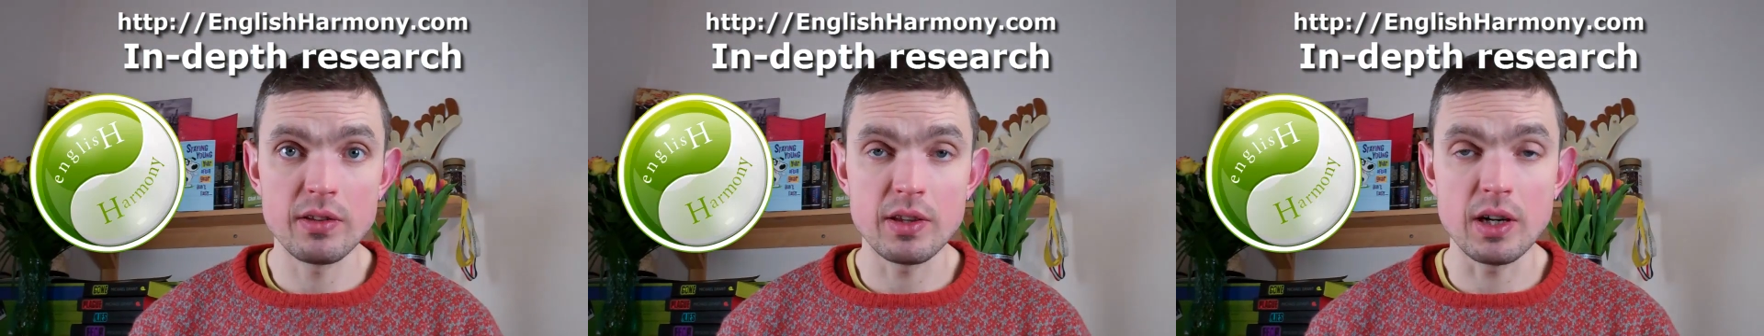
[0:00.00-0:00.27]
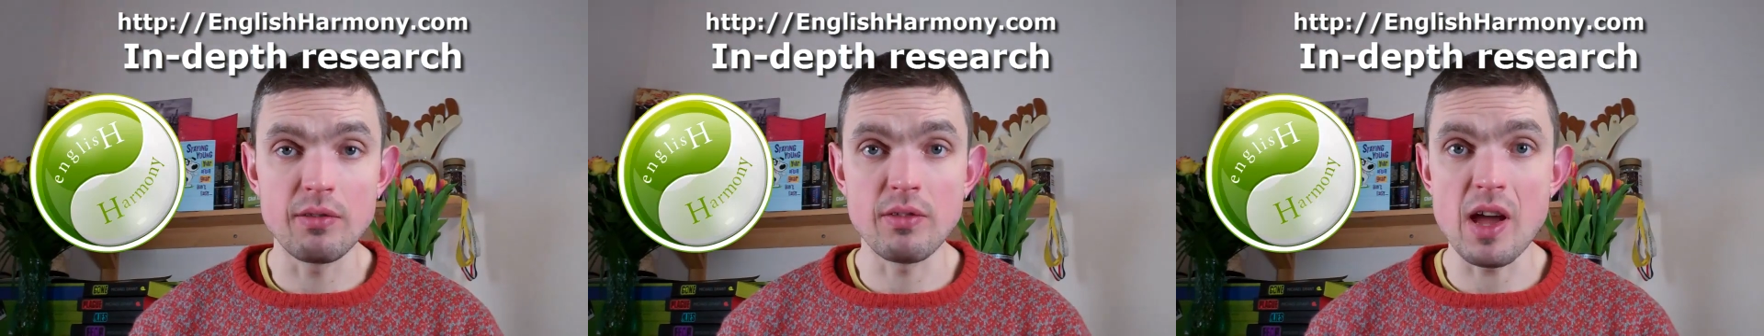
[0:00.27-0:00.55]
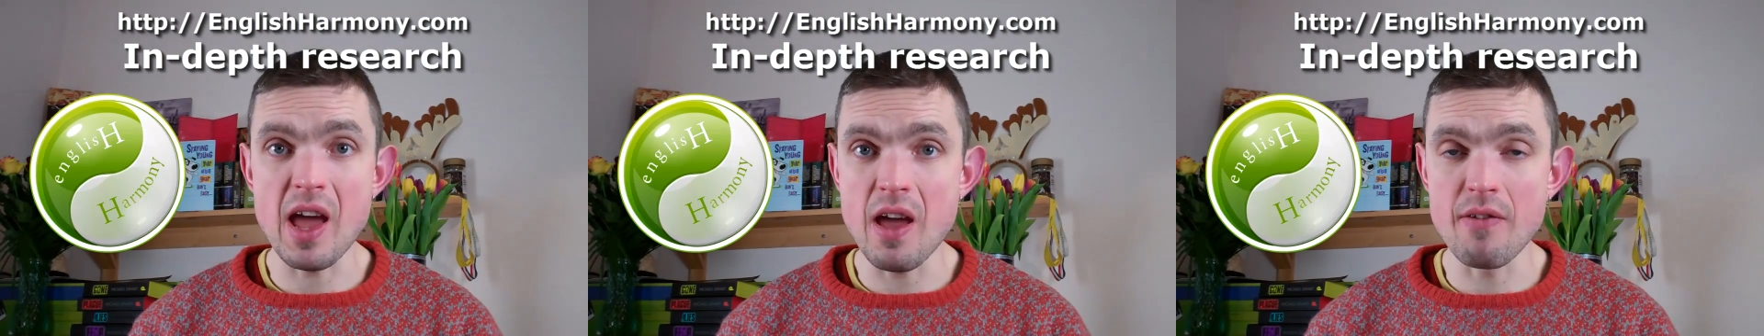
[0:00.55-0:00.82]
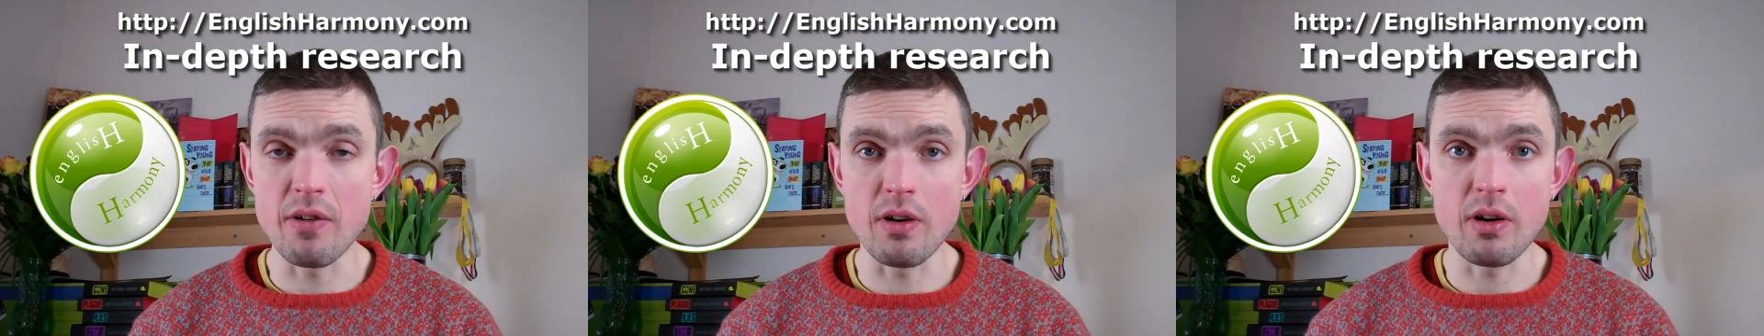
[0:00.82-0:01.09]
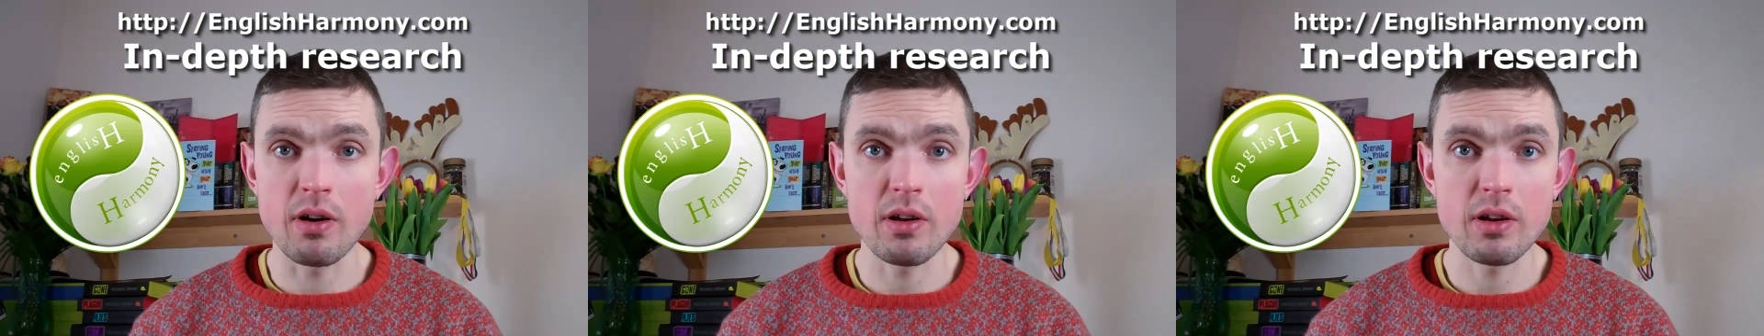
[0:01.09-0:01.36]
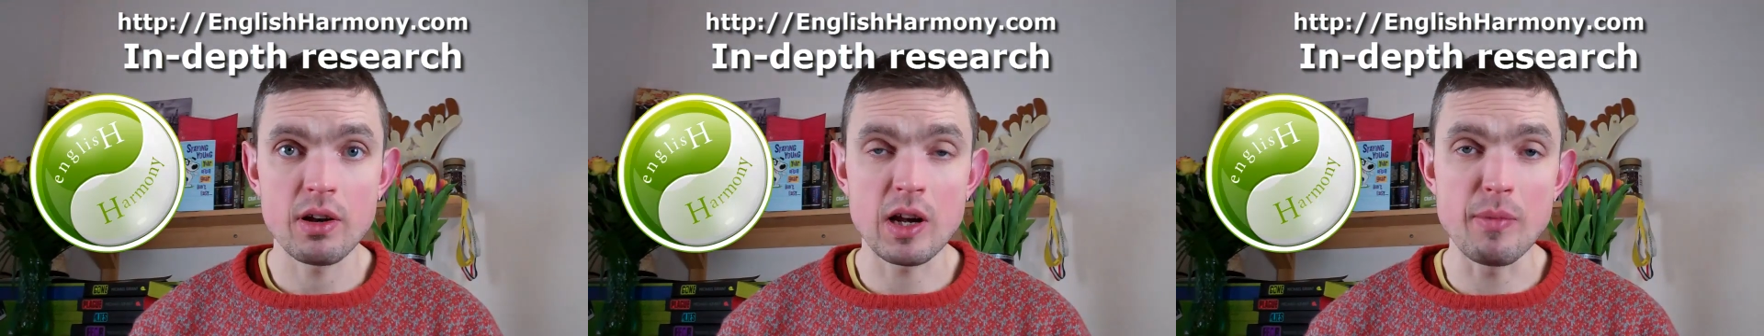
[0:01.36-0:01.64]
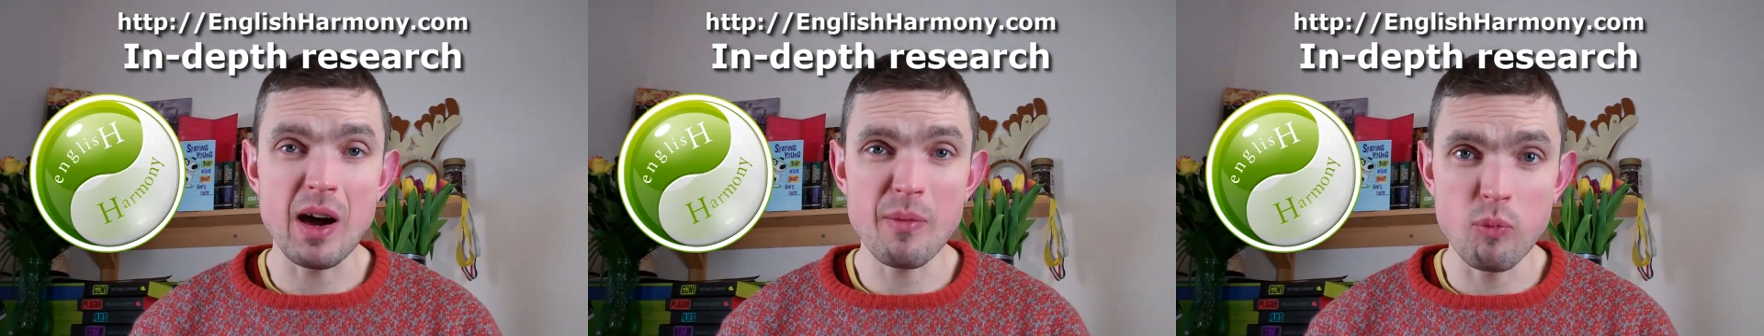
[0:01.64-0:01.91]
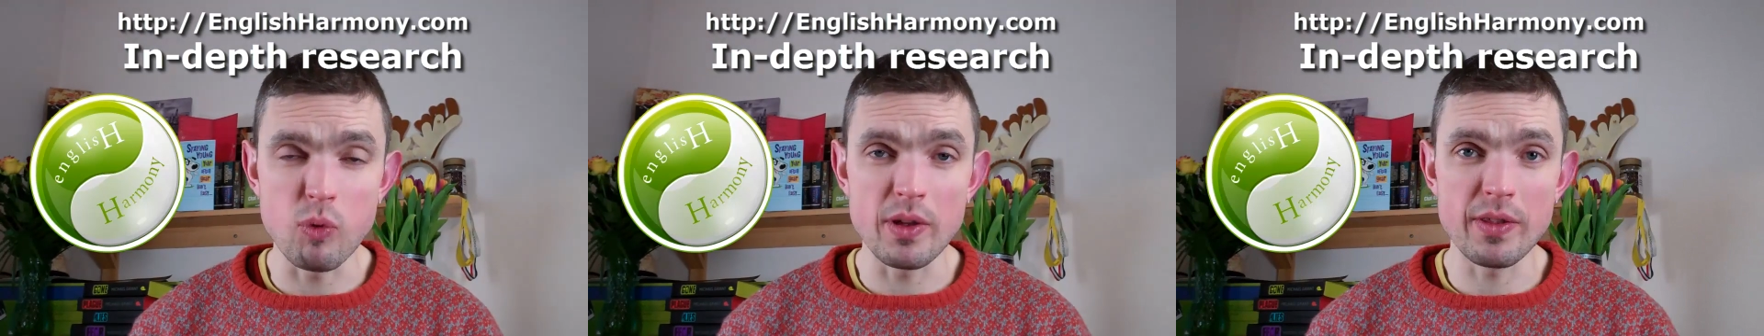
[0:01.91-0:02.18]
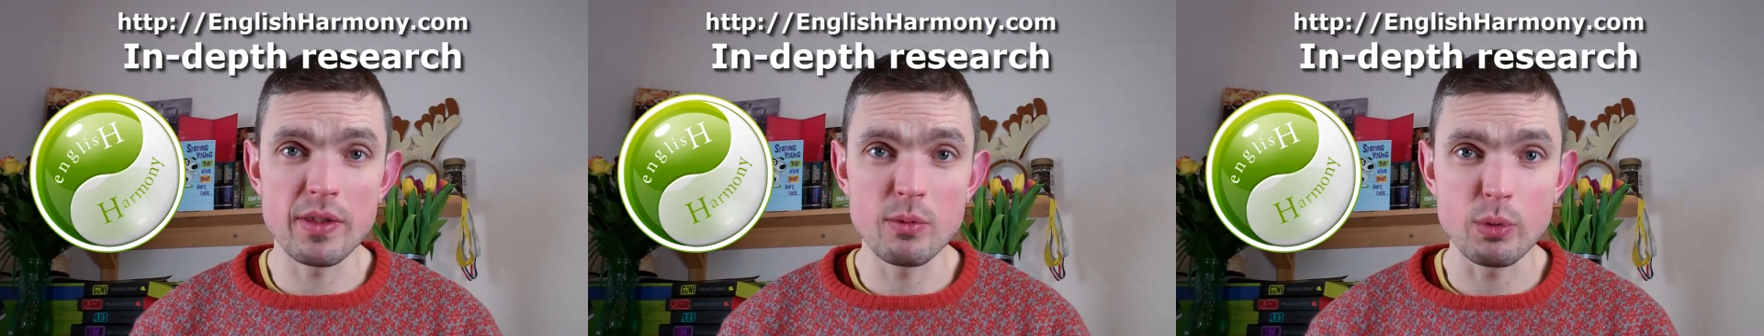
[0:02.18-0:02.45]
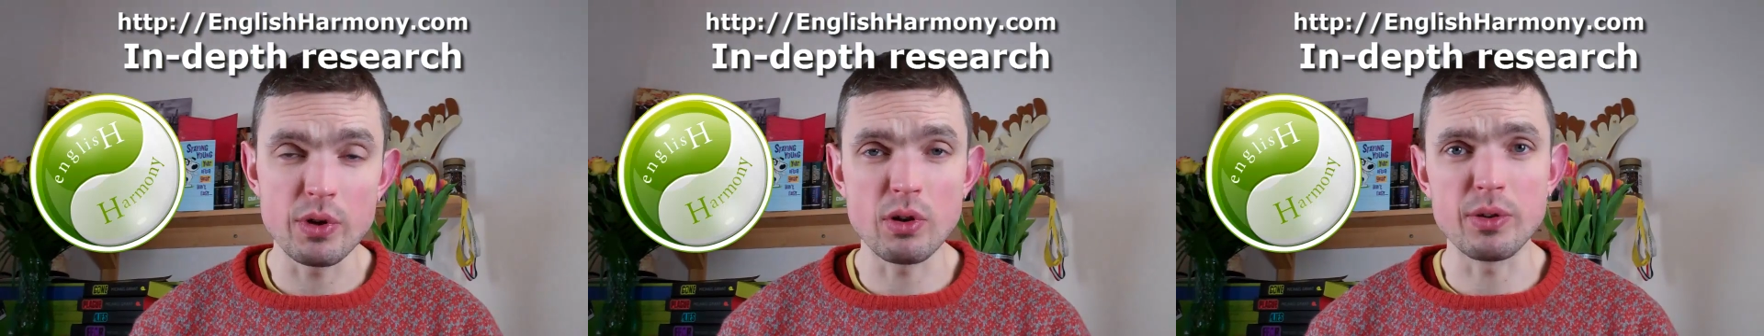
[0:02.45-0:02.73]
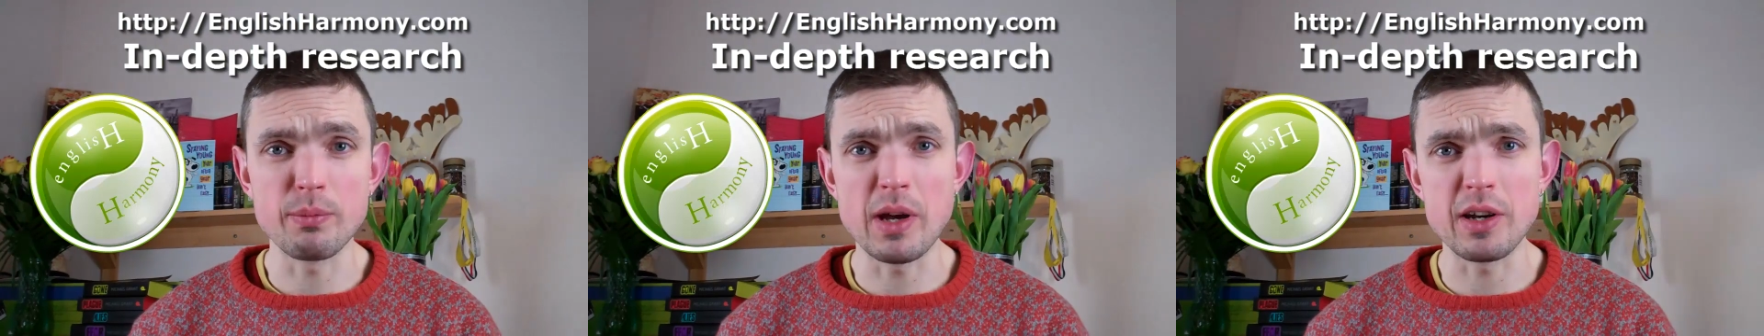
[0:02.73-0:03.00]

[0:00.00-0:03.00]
that I've ever come up with all the